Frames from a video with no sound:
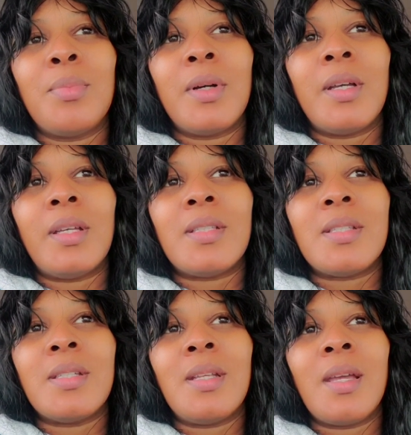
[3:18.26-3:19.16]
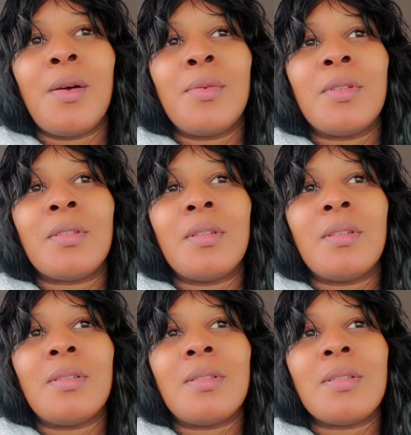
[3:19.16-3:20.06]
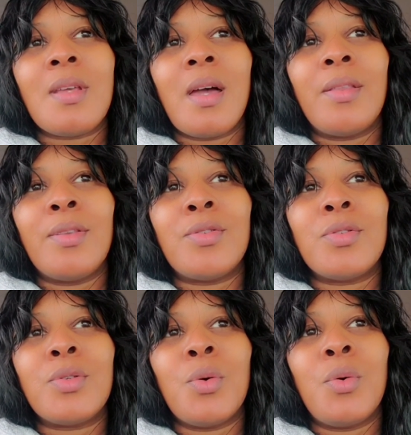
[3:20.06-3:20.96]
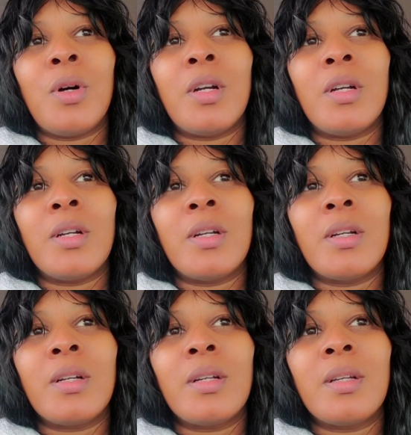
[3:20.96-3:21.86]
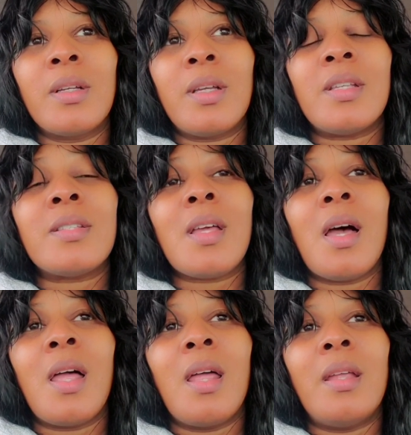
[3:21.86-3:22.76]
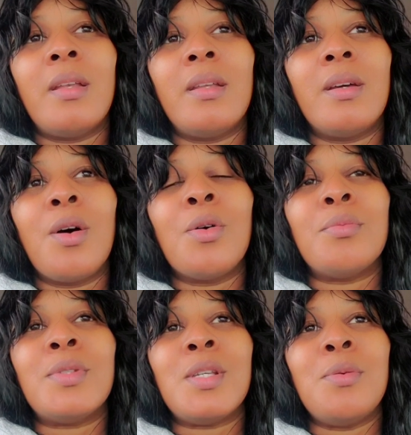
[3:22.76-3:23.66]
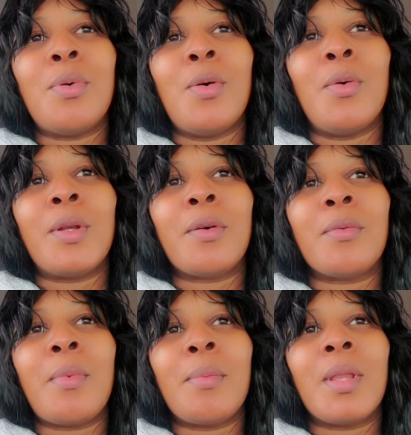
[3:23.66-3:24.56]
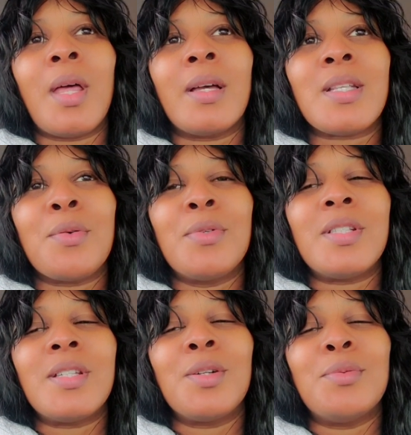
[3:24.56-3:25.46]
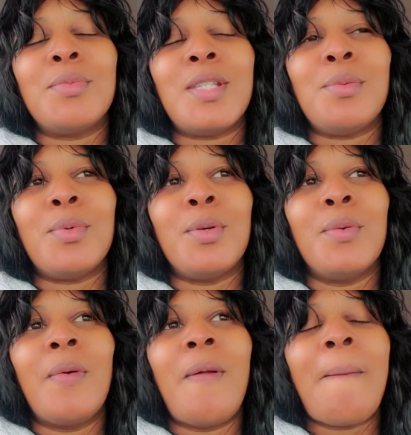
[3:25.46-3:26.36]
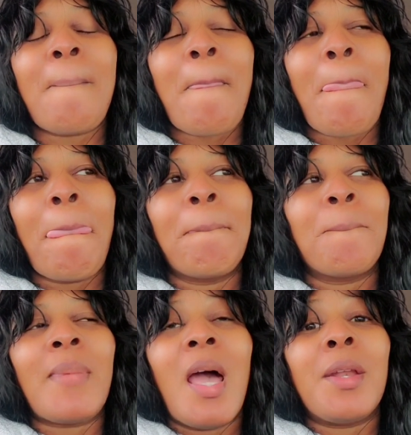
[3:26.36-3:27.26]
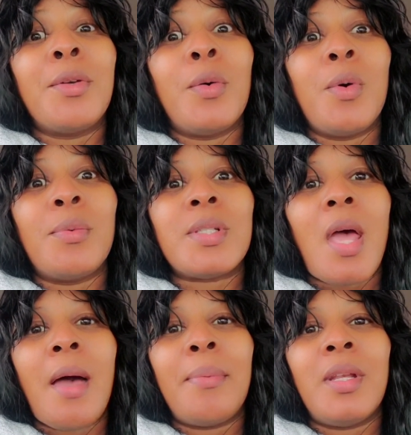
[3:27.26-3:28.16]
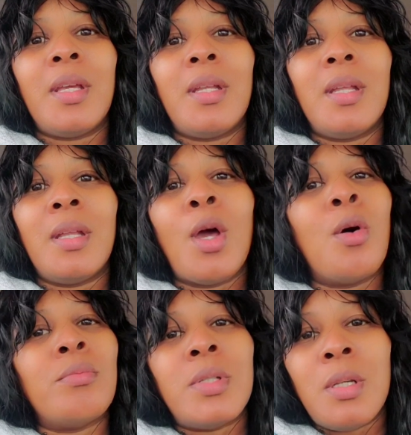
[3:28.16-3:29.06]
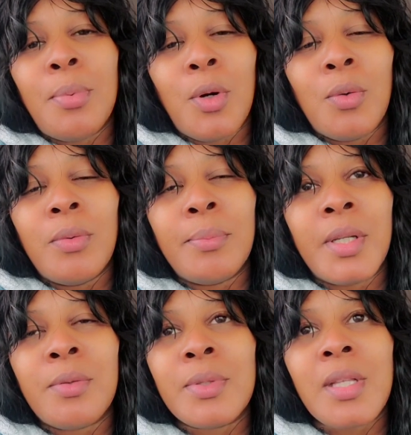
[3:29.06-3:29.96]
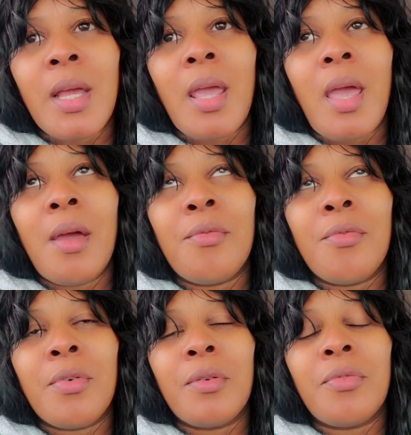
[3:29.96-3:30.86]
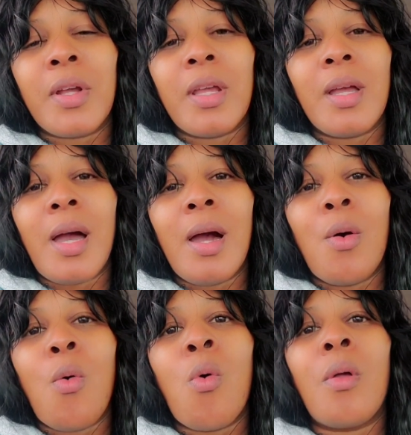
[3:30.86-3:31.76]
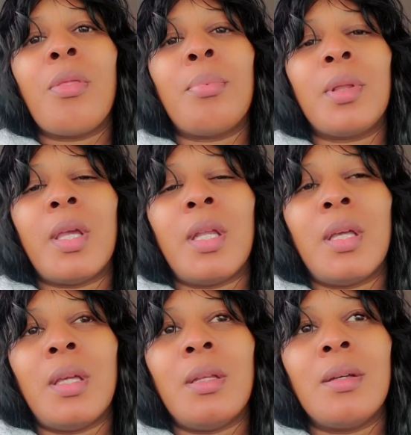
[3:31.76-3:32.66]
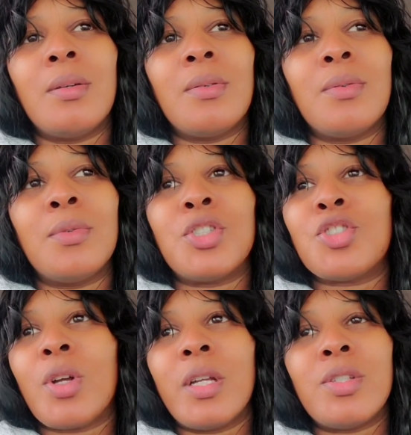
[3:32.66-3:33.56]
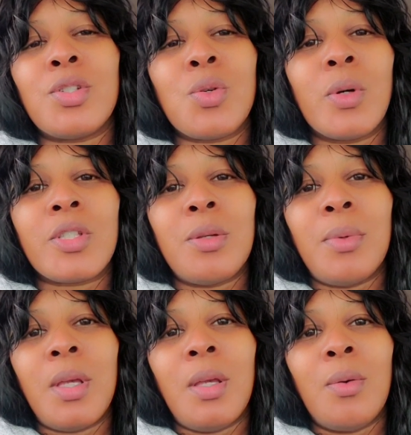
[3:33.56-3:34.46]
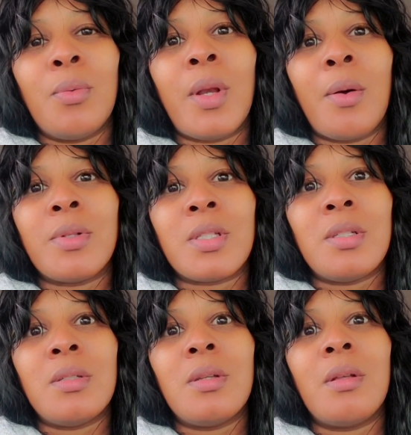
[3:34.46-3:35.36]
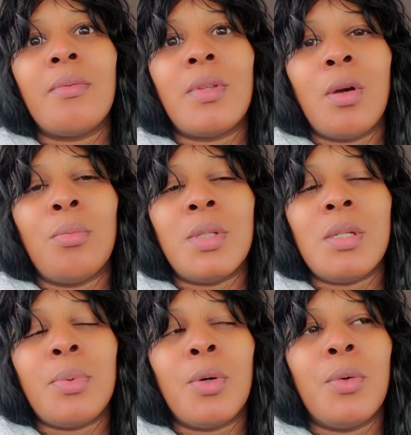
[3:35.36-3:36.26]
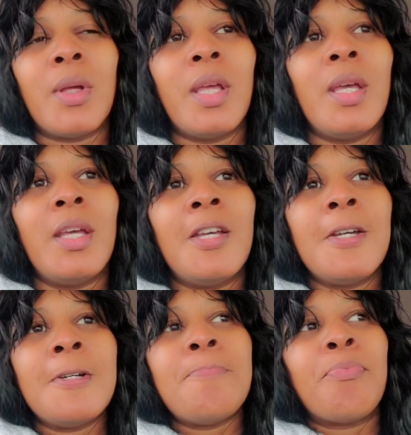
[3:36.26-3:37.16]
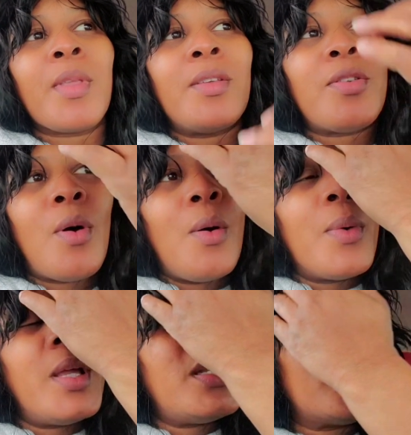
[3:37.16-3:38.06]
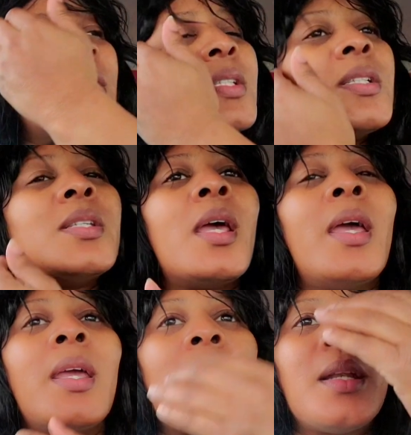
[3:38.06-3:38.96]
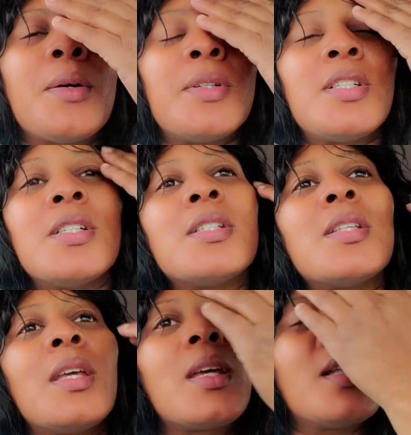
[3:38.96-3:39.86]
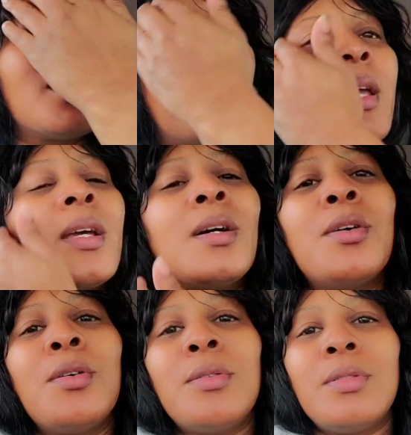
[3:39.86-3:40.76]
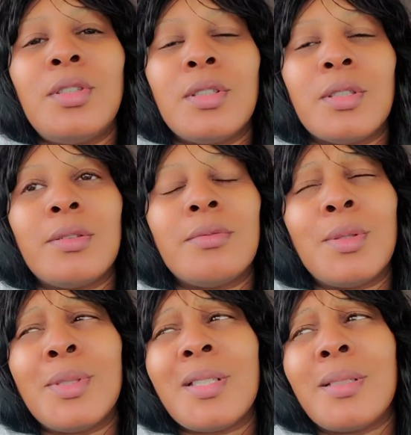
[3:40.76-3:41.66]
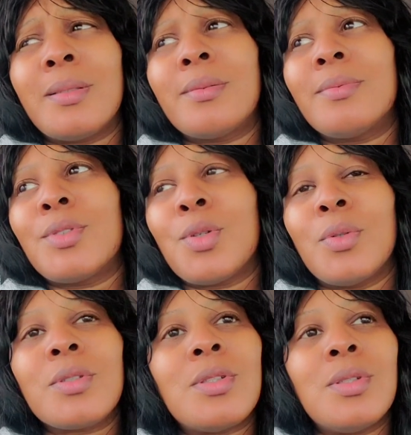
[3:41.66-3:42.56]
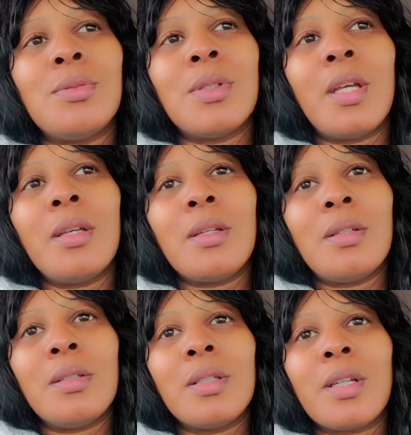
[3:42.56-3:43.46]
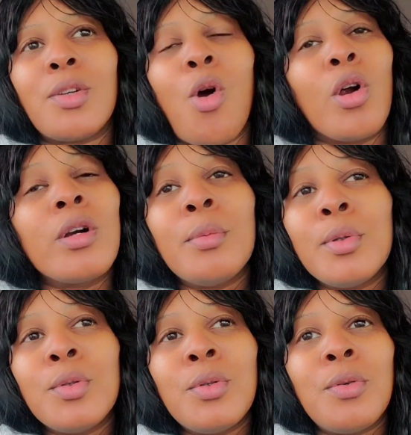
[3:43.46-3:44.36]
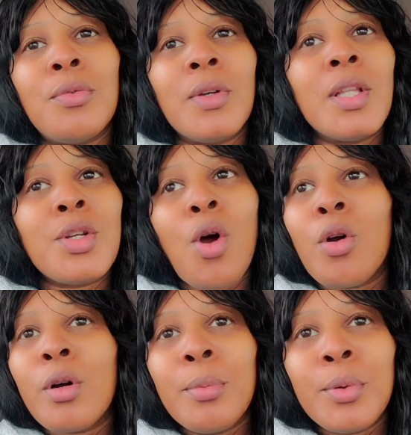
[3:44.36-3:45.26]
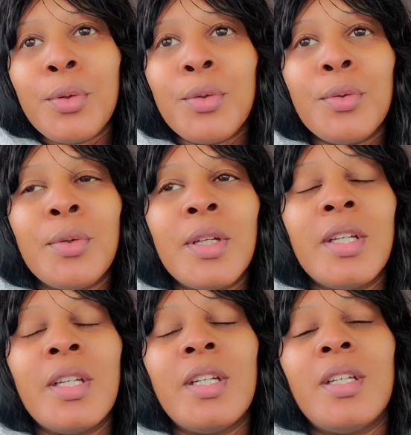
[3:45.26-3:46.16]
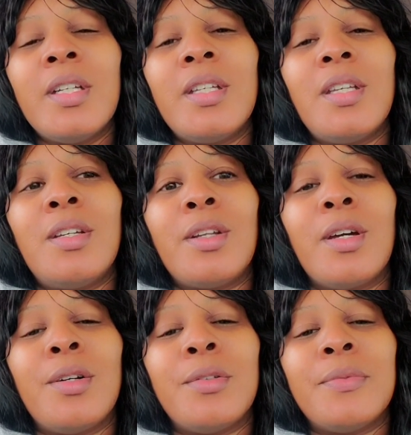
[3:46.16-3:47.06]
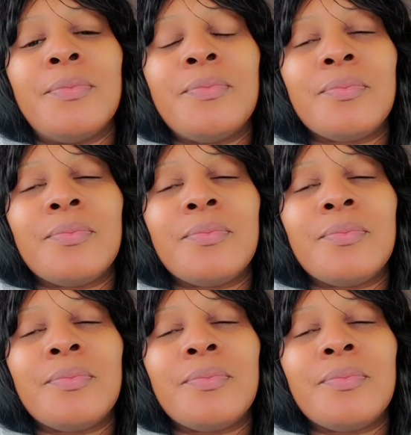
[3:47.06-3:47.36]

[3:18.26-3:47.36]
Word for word: But today I was inside the store, inside Home Depot, and I remember last time I was at Home Depot, I don't know what was happening in Home Depot, but it was like every freaking guy on the planet was trying to talk to me when I was in the Home Depot. So I went in there today and I was just thinking like, oh, you know, no one's gonna talk to you. Like, you're looking horrible, you're feeling horrible, you know.